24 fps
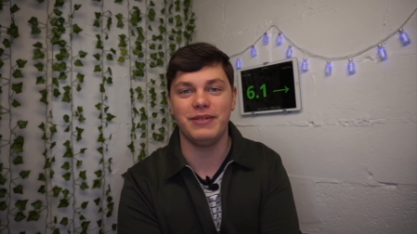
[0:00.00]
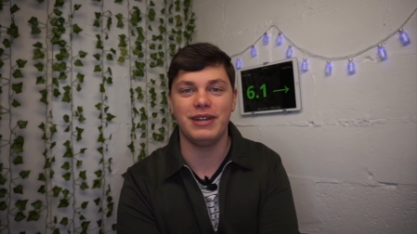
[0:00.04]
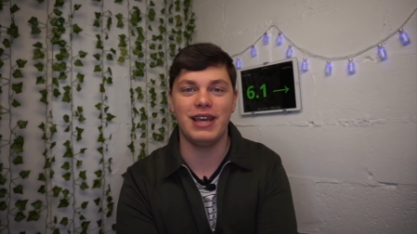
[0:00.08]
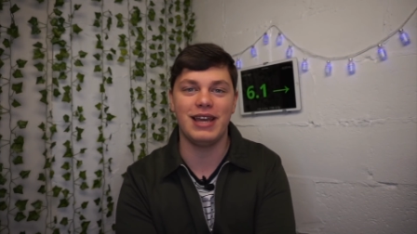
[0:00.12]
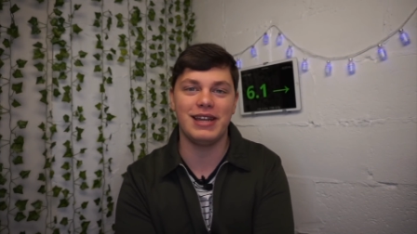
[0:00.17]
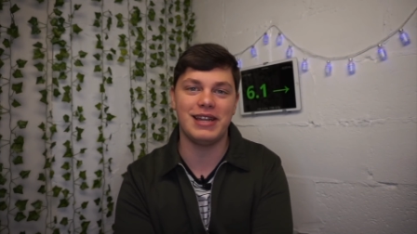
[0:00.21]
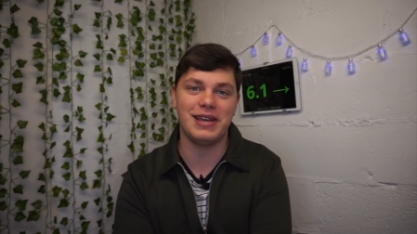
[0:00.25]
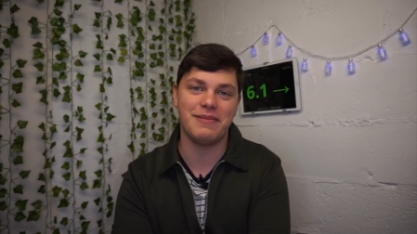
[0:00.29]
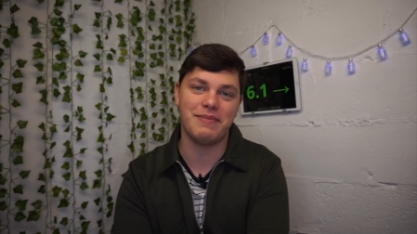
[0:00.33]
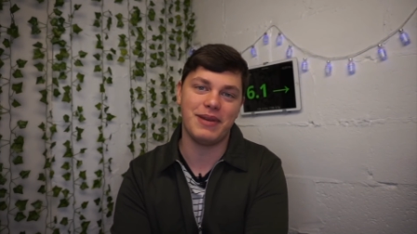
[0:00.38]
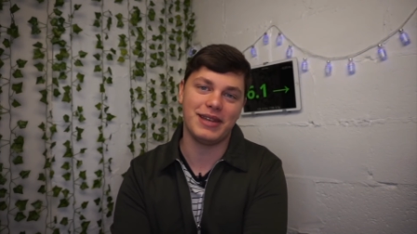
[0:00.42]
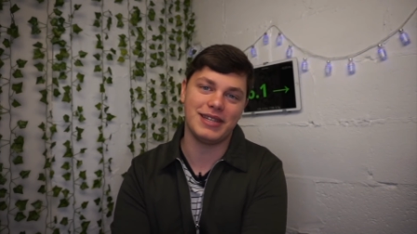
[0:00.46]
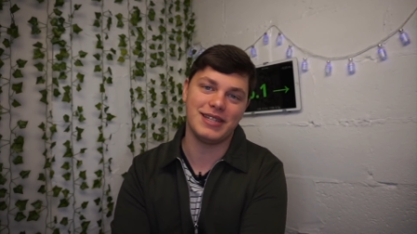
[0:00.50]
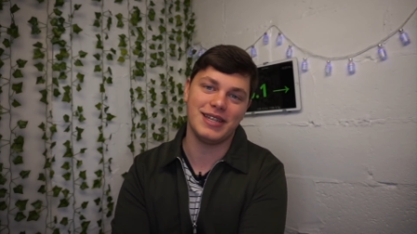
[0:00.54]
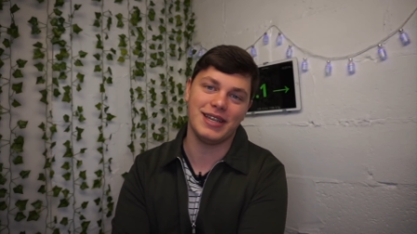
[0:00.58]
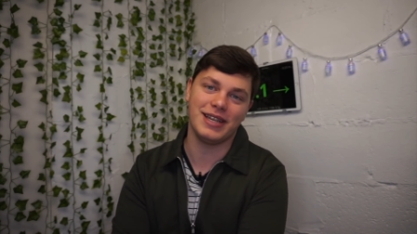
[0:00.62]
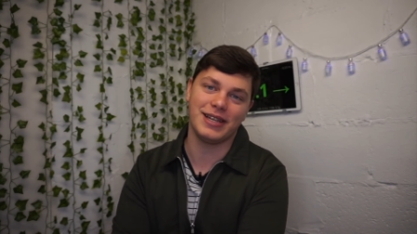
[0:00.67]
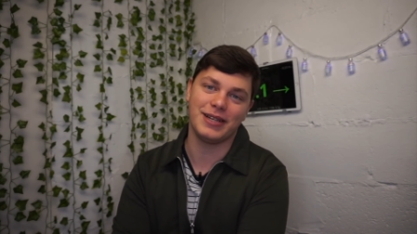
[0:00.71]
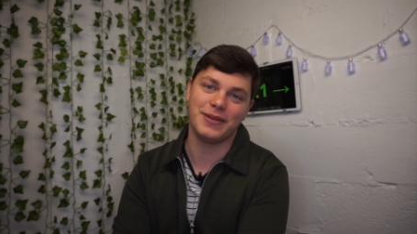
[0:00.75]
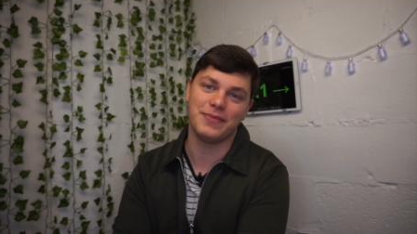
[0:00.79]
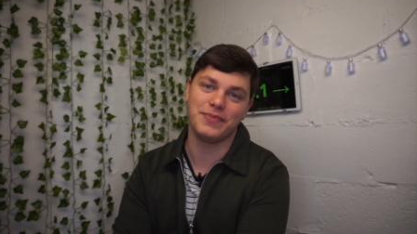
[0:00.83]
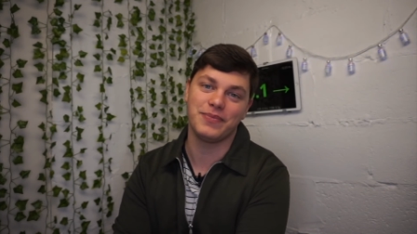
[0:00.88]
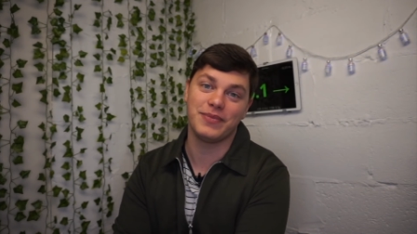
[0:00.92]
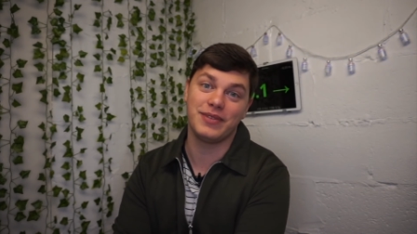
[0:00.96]

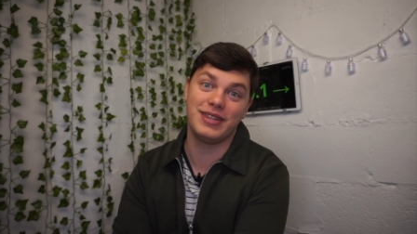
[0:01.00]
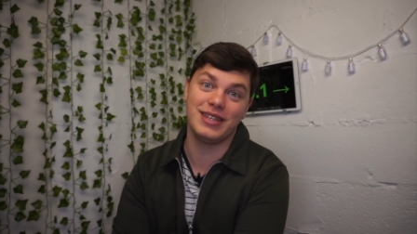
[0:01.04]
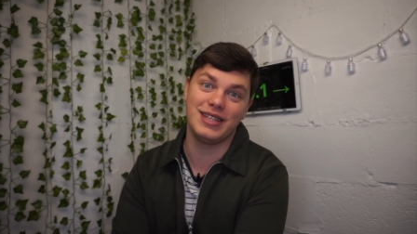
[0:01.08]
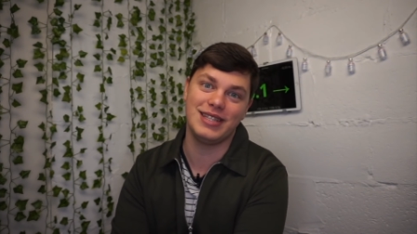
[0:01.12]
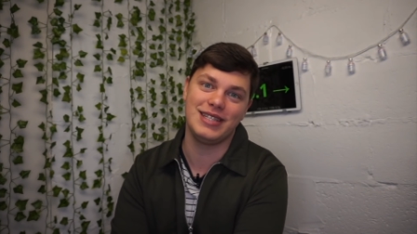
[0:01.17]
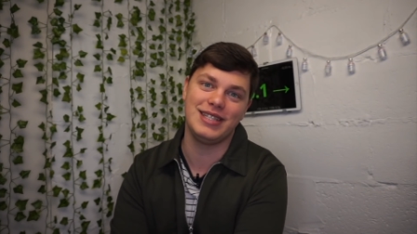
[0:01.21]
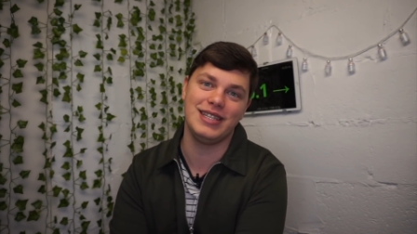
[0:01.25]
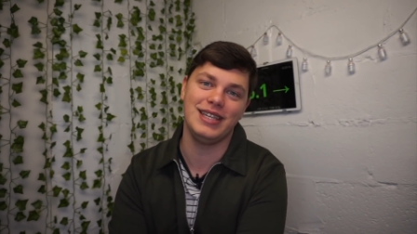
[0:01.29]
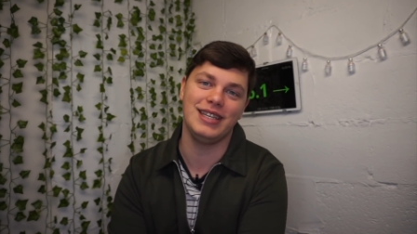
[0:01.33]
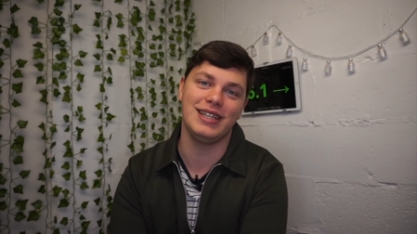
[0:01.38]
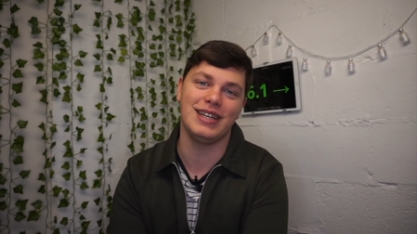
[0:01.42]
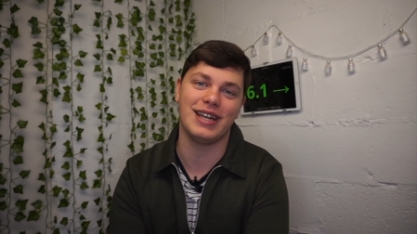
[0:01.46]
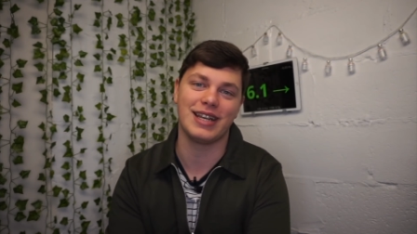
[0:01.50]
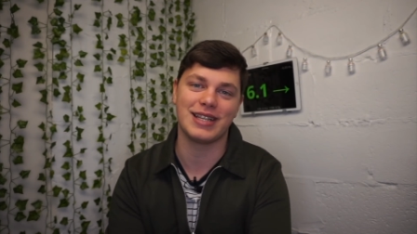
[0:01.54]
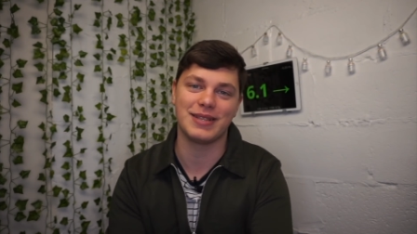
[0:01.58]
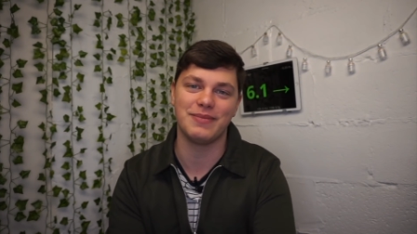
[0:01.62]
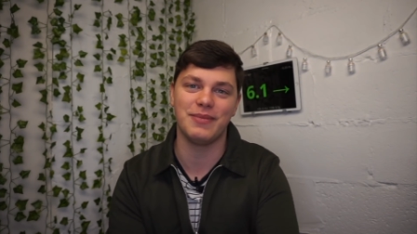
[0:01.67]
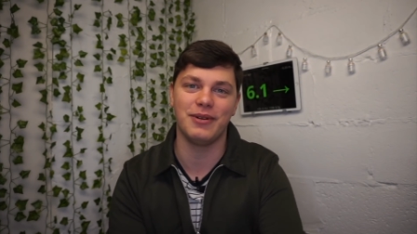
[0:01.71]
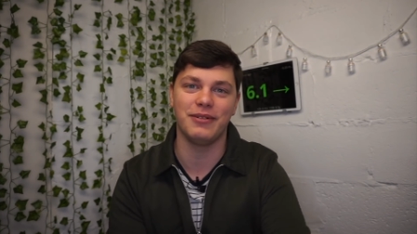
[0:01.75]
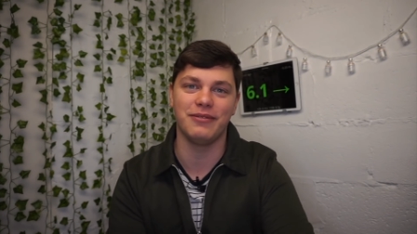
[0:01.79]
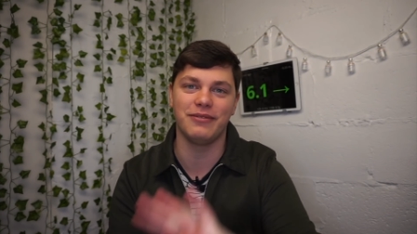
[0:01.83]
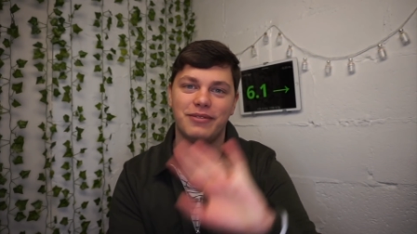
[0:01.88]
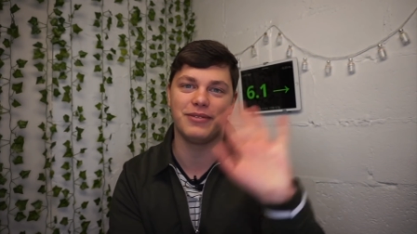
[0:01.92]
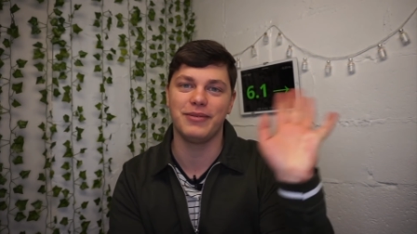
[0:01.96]
Nerdabetic. See you next
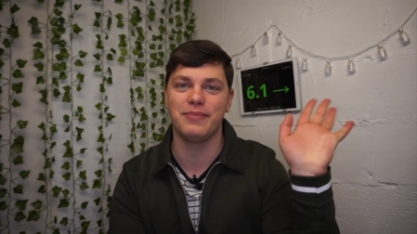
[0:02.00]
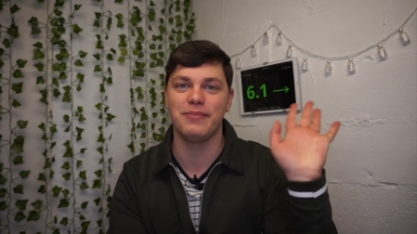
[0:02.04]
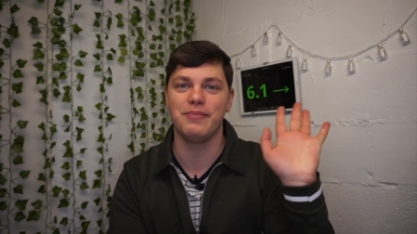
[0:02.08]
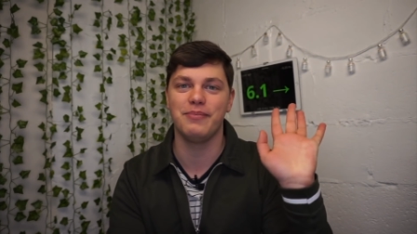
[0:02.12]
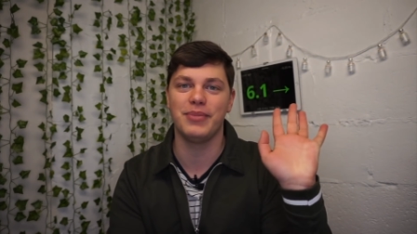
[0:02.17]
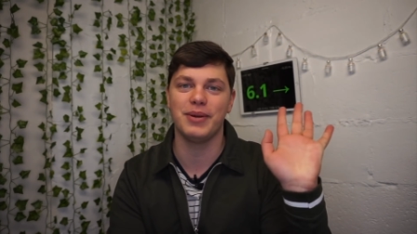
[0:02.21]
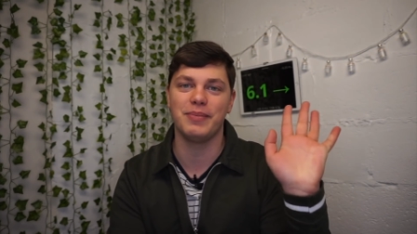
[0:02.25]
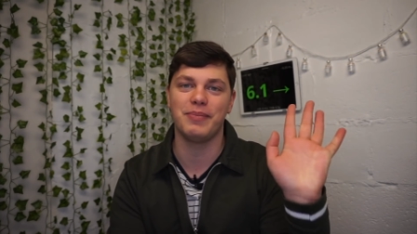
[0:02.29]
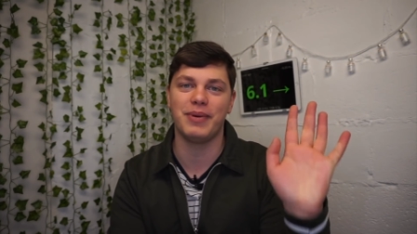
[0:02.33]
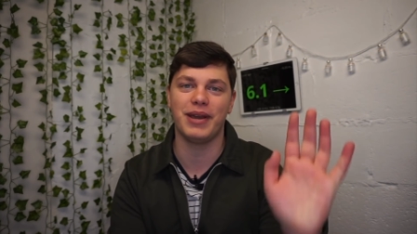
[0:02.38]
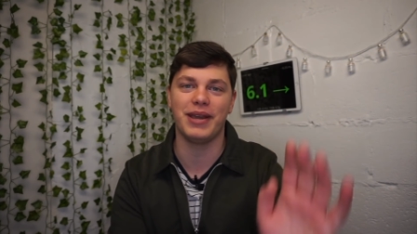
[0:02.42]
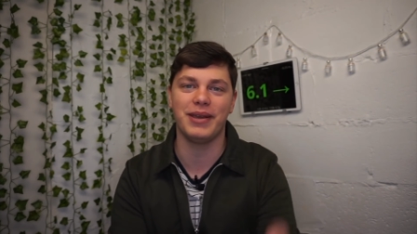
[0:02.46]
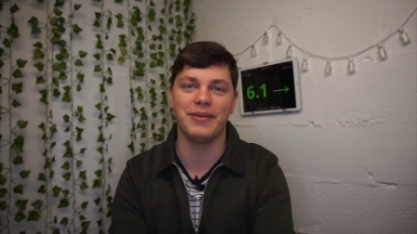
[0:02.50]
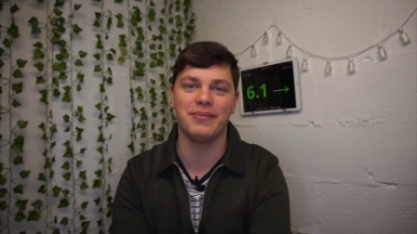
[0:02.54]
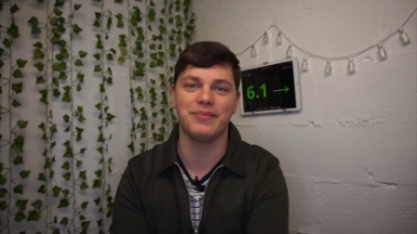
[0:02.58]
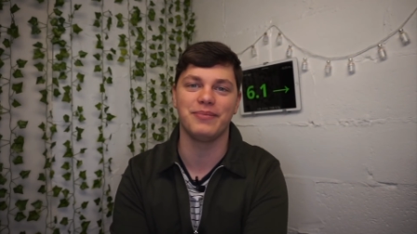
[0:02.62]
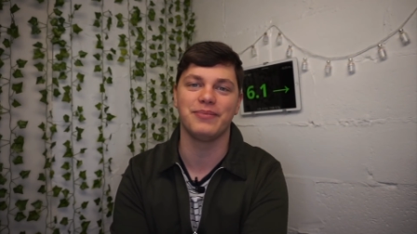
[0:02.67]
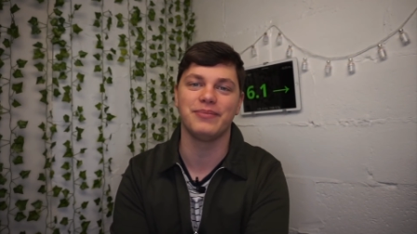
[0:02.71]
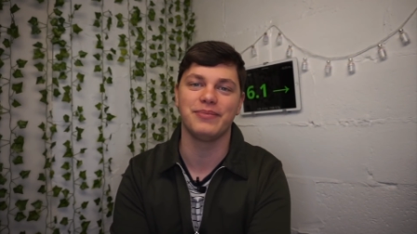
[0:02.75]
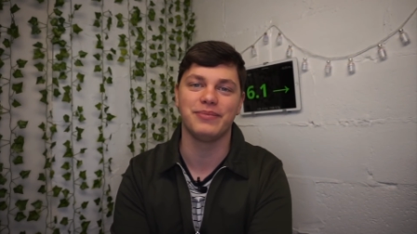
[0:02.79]
month. Bye bye.